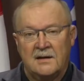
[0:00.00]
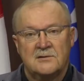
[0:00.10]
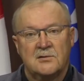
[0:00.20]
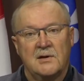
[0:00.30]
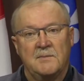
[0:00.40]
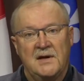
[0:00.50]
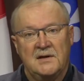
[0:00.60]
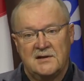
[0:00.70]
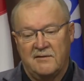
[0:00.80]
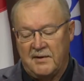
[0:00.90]

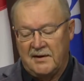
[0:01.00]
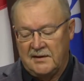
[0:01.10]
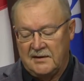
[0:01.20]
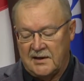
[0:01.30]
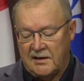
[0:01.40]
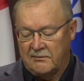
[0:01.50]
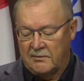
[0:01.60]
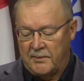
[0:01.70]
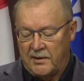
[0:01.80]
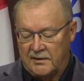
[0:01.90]
Soybeans have been an
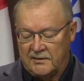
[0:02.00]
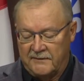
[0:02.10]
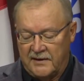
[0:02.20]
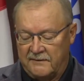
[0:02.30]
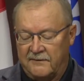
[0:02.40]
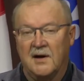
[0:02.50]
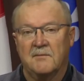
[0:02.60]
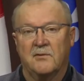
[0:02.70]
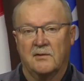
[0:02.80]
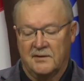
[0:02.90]
integral part of our
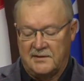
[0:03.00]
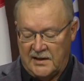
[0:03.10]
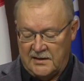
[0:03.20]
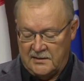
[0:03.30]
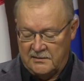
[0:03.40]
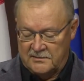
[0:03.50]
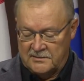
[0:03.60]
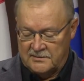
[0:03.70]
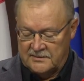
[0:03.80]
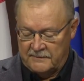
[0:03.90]
farm for over 10
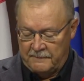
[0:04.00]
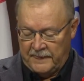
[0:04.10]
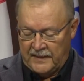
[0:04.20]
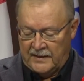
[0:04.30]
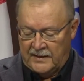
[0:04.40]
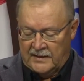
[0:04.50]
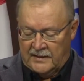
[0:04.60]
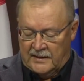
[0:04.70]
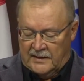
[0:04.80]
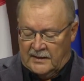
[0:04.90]
years.
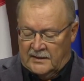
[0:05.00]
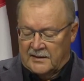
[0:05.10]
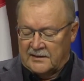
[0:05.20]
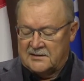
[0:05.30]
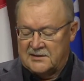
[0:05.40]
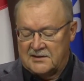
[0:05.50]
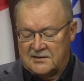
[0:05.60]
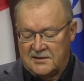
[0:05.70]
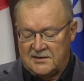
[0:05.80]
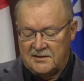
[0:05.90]

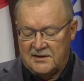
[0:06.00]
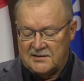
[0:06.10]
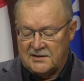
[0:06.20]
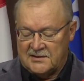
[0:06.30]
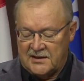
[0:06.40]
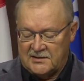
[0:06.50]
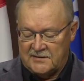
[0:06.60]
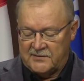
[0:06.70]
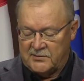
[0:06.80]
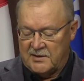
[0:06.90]
The success
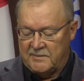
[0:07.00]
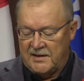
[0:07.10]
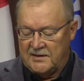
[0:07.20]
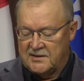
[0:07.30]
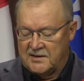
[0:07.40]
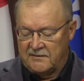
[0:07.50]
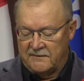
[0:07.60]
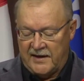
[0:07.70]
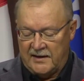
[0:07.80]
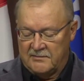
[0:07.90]
of soybeans and their
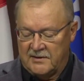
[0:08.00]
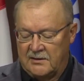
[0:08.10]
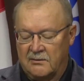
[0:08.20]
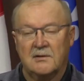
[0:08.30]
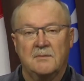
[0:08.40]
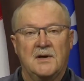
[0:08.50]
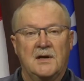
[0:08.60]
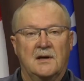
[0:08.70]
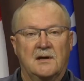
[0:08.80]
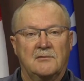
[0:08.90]
value can only
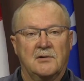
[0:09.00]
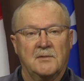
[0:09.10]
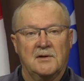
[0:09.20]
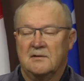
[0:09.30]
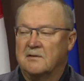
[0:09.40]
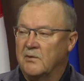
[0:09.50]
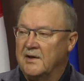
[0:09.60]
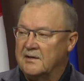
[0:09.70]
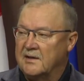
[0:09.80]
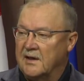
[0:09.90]
be attributed to
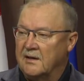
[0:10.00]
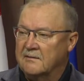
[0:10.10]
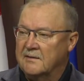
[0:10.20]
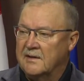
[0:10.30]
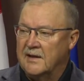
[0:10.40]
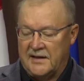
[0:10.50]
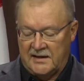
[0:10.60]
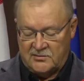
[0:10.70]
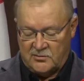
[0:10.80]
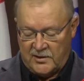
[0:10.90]
one thing, and
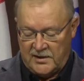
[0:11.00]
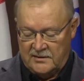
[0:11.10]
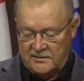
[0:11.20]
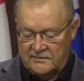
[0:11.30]
that's trade.